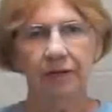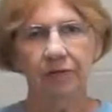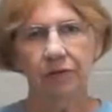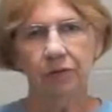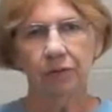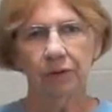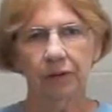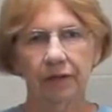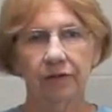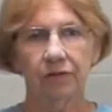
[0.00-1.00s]
the
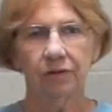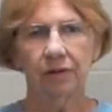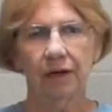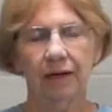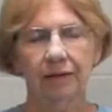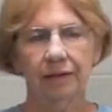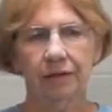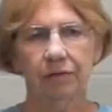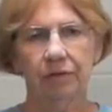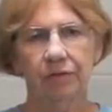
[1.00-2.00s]
inventory, it is a good
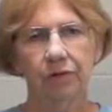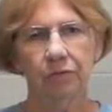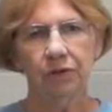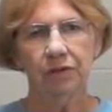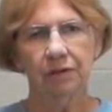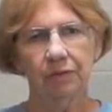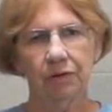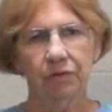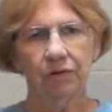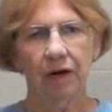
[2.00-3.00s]
idea to review which
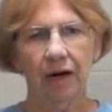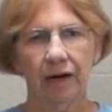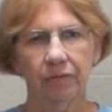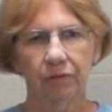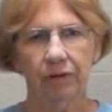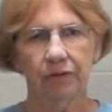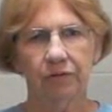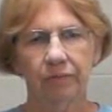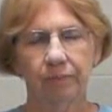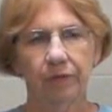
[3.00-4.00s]
chemicals are high
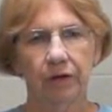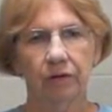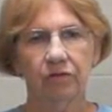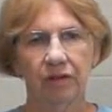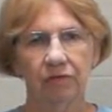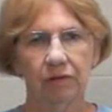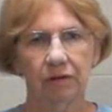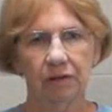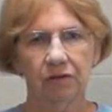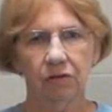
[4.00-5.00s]
risk. There are
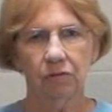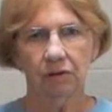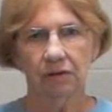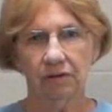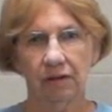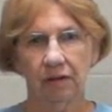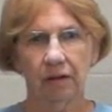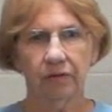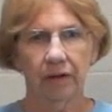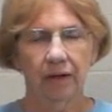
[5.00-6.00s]
several lists to
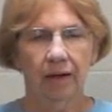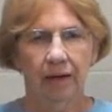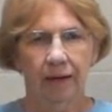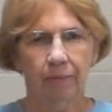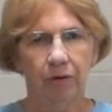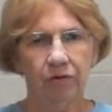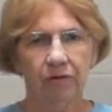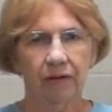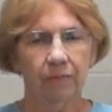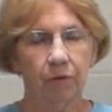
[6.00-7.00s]
consult, and most
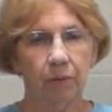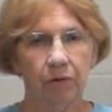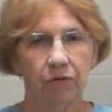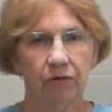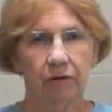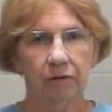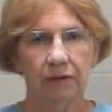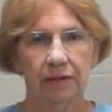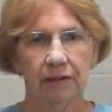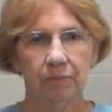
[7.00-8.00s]
of them are posted on
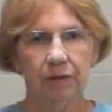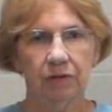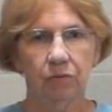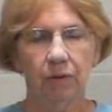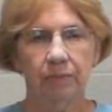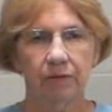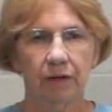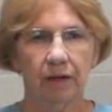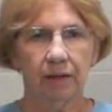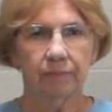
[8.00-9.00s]
DEP's
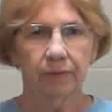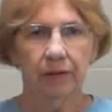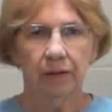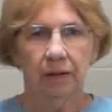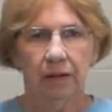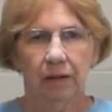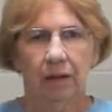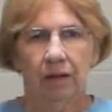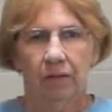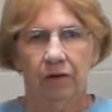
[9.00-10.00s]
website.
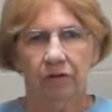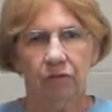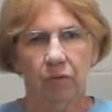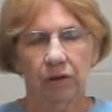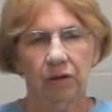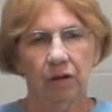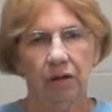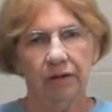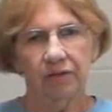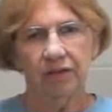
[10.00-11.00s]
There is one
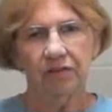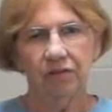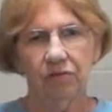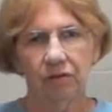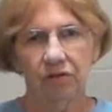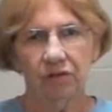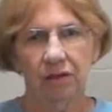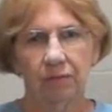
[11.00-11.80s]
called Excessive Risk